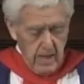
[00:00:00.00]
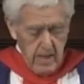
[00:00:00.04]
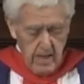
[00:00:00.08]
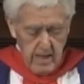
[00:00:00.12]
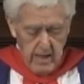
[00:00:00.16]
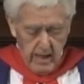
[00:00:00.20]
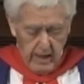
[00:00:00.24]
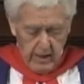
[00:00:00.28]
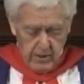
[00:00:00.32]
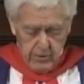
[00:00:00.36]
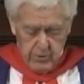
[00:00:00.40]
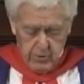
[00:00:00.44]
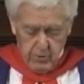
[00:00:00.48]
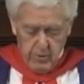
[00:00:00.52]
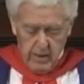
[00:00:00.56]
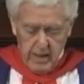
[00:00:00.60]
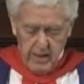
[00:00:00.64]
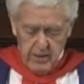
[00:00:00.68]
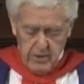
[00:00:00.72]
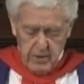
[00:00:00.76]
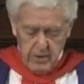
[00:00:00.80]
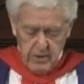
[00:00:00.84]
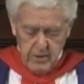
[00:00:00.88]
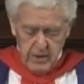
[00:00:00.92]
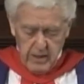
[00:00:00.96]
And
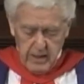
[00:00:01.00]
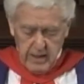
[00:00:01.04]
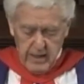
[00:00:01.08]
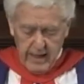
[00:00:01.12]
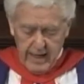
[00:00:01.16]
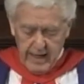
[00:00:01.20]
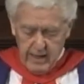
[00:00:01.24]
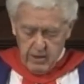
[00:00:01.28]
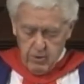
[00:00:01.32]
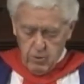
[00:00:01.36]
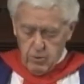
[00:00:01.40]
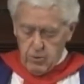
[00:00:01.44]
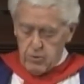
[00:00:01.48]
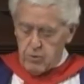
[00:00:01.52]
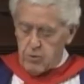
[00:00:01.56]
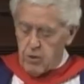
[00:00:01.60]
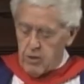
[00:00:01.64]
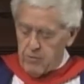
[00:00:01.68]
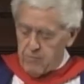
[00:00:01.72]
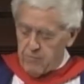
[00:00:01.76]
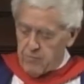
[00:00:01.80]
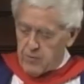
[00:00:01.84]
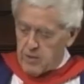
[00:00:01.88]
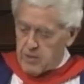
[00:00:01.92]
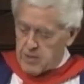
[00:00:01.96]
throughout the annual
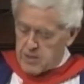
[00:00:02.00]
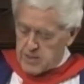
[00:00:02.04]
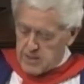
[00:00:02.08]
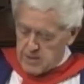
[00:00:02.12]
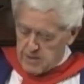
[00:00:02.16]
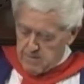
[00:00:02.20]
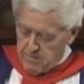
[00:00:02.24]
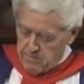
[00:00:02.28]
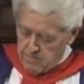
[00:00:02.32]
conference,